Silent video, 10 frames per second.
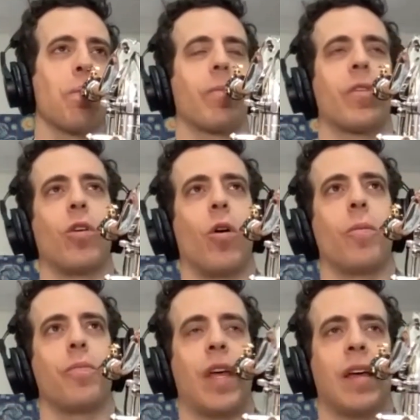
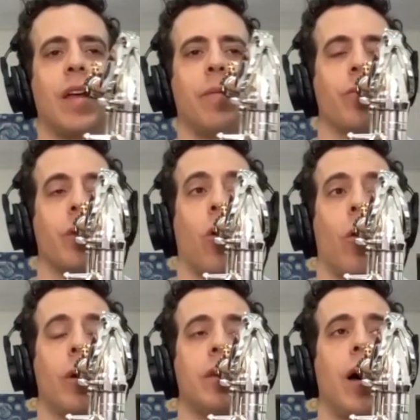So again, the
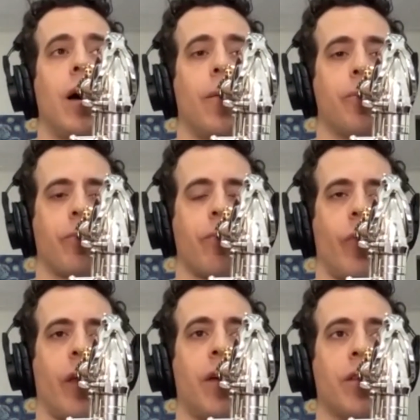Komal Dha
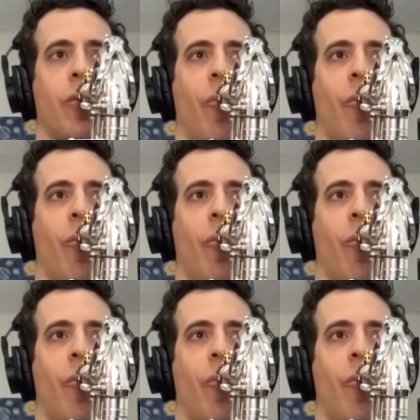is,